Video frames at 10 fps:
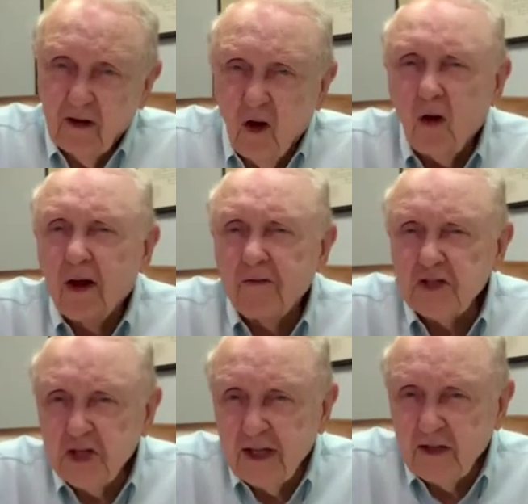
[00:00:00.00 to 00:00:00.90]
All of
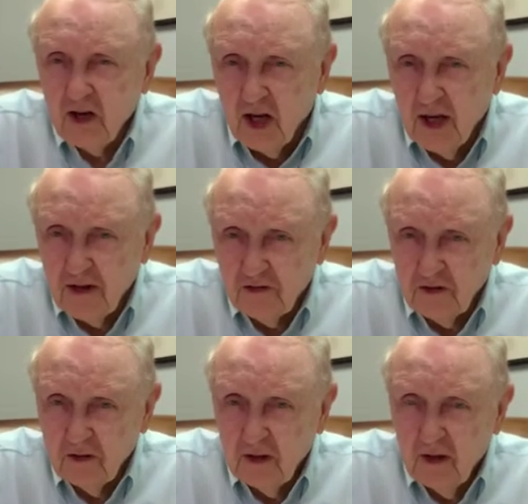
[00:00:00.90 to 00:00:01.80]
us need to
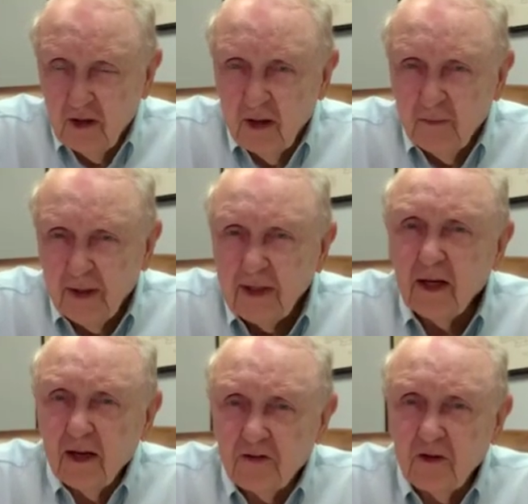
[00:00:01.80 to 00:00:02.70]
listen. We need to
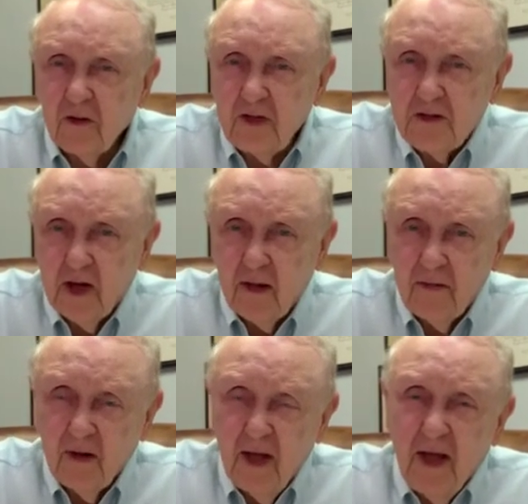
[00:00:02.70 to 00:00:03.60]
listen to each other.